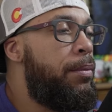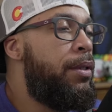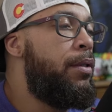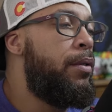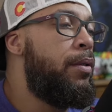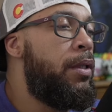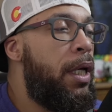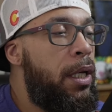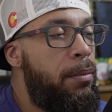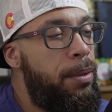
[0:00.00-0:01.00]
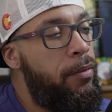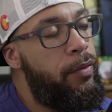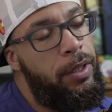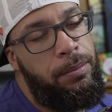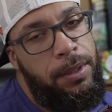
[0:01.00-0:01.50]
to the AMP
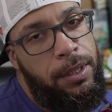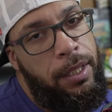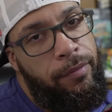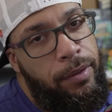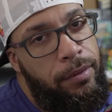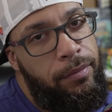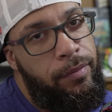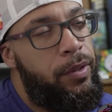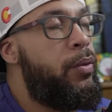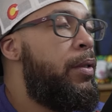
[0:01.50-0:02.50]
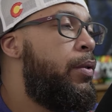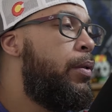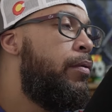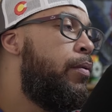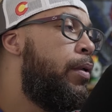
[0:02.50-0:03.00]
Freshman Cypher for
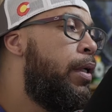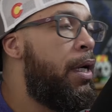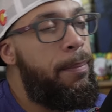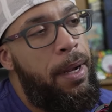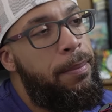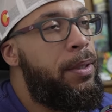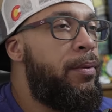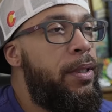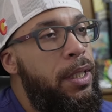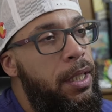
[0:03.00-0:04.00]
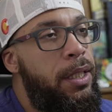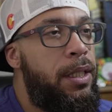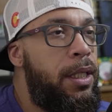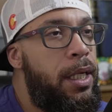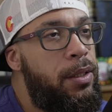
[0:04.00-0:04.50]
2024? And I'll probably do it again in
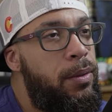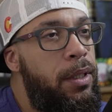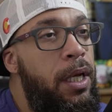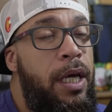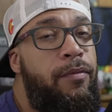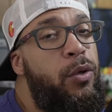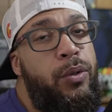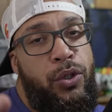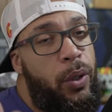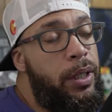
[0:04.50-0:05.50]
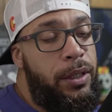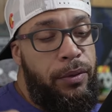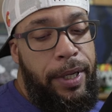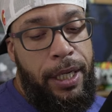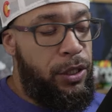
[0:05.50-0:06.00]
the next one. If you enjoyed this
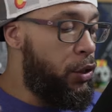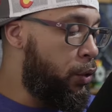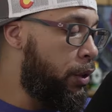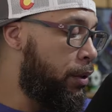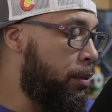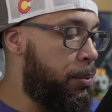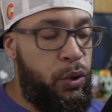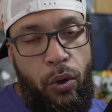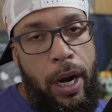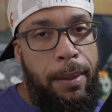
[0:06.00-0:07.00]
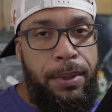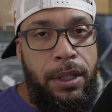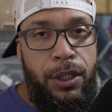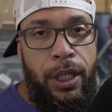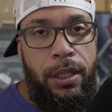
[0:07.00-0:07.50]
reaction, you should subscribe to the
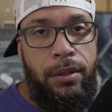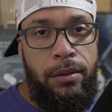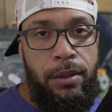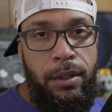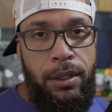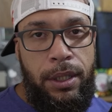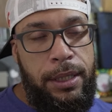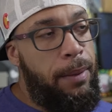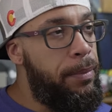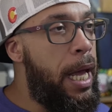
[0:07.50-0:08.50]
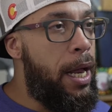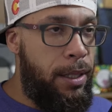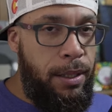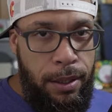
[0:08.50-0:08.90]
channel, because I'm that